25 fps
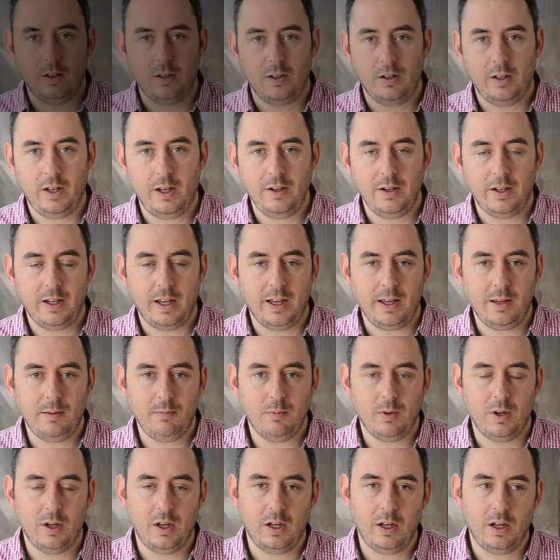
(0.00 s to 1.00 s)

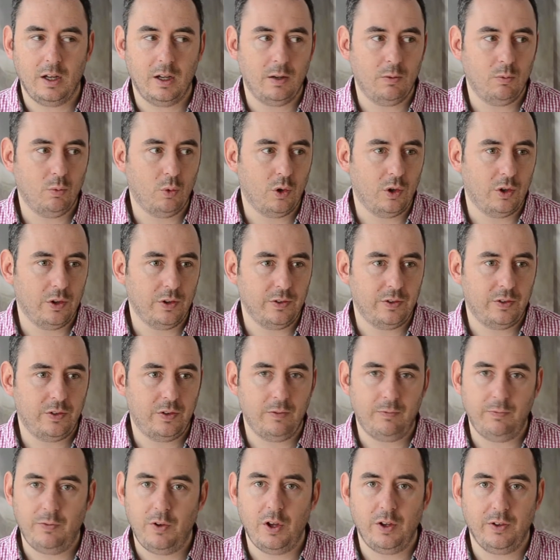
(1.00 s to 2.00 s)
KingdomGame was the
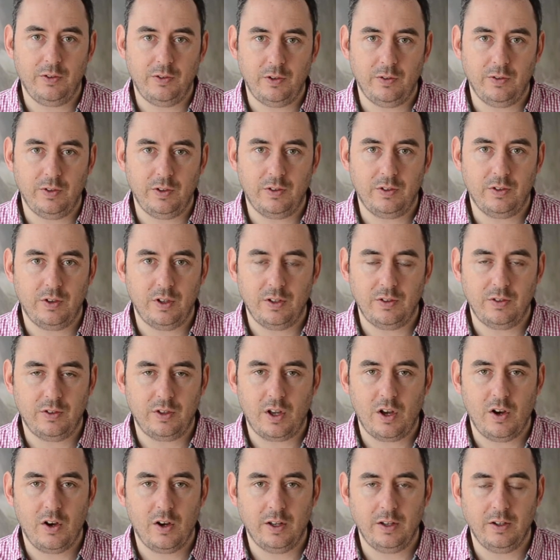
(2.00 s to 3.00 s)
first of its
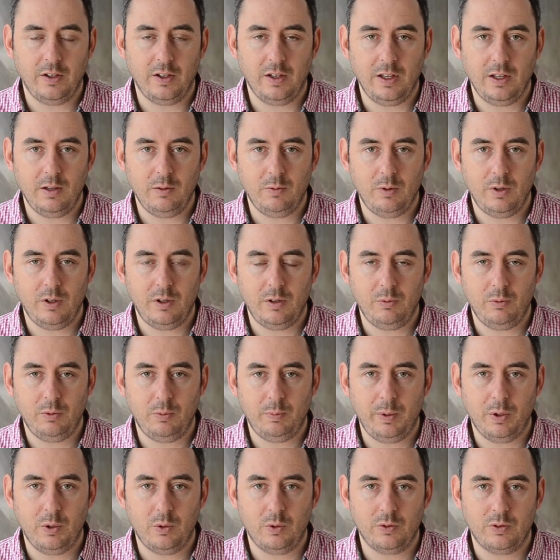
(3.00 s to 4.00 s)
kind. It was
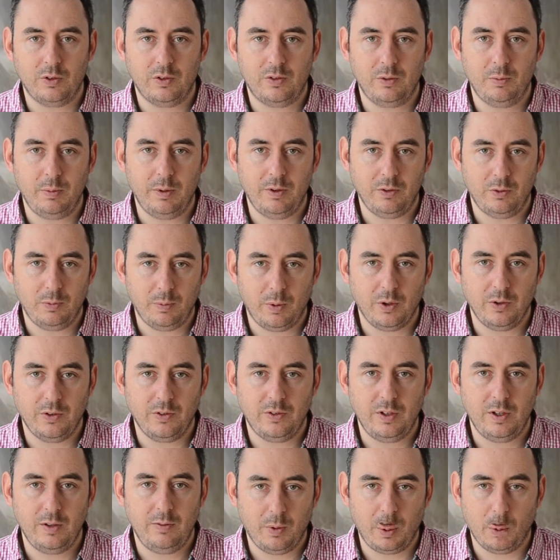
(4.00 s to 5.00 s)
built to be
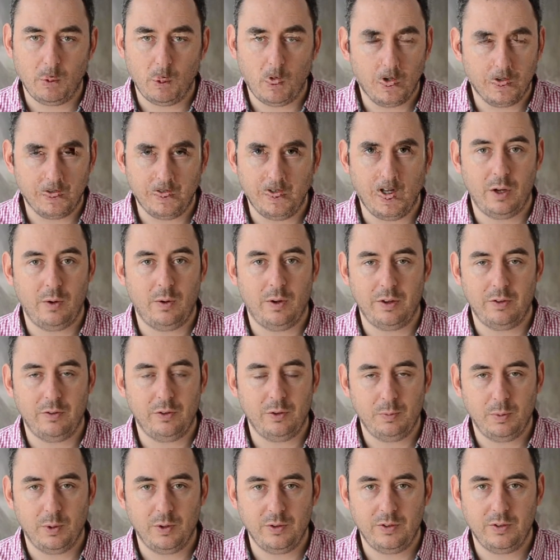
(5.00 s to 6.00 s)
responsive. There was no other
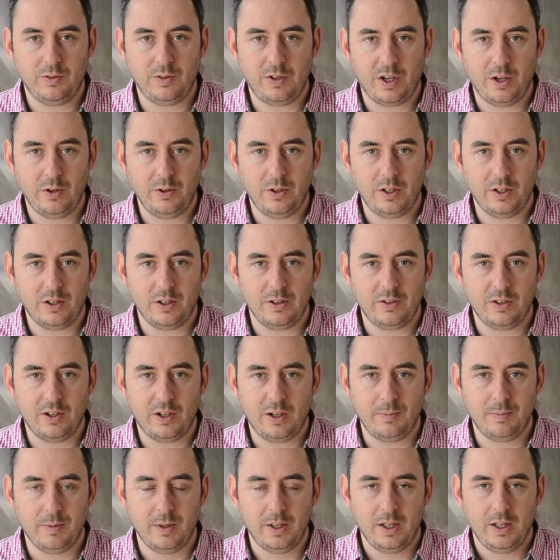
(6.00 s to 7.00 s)
responsive coding at the
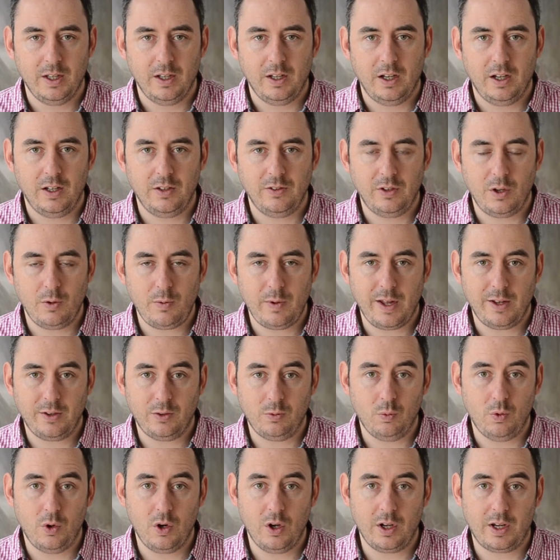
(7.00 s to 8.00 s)
time, and so we had to
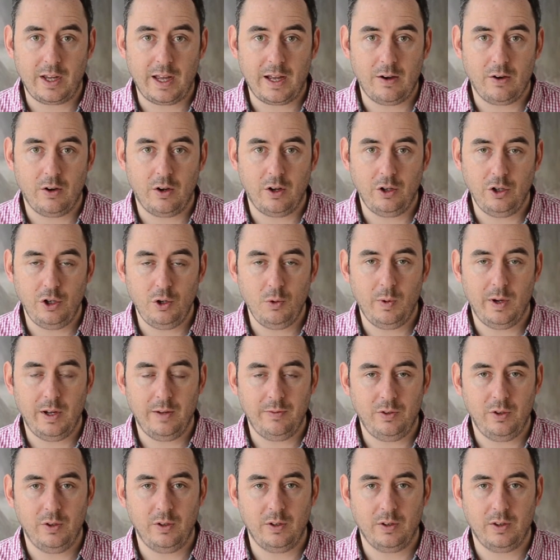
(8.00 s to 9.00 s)
work out a new way of
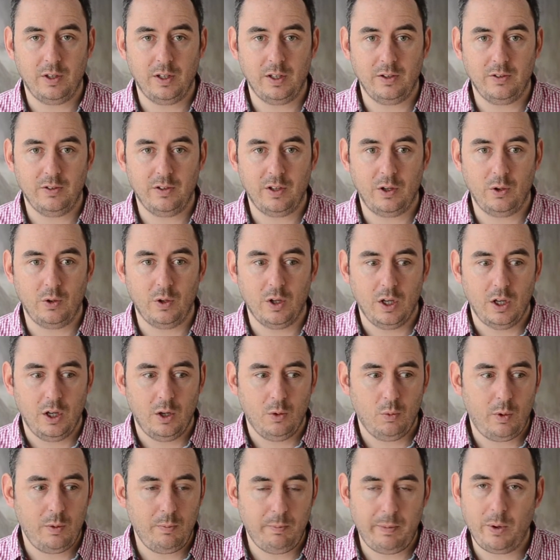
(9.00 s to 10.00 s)
doing things. So
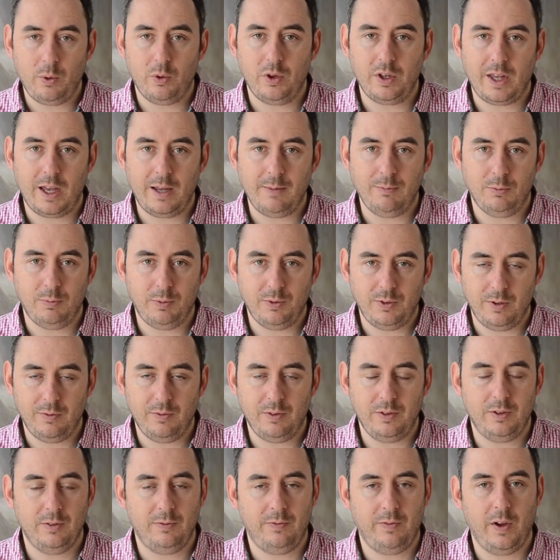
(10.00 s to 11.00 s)
we built the game specifically
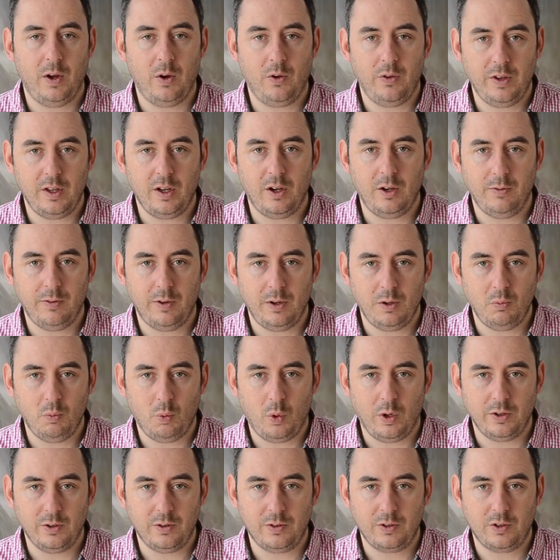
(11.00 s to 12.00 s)
to fit on the iPhone
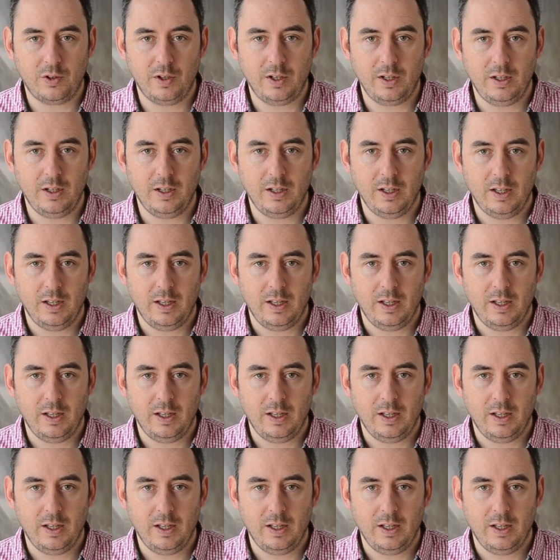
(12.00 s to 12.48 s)
1 screen.